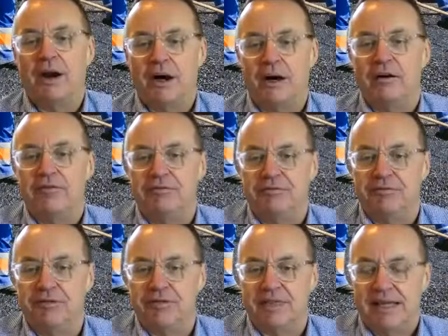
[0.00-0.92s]
of
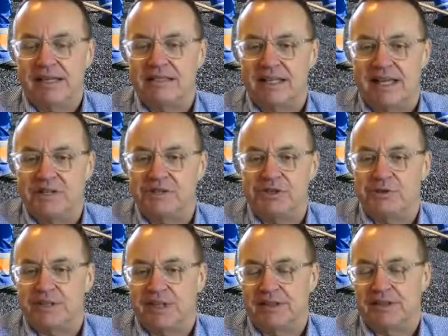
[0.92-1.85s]

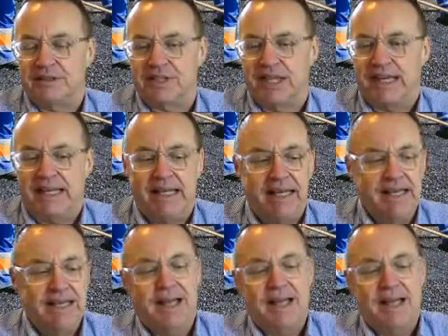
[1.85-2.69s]
issues in the city,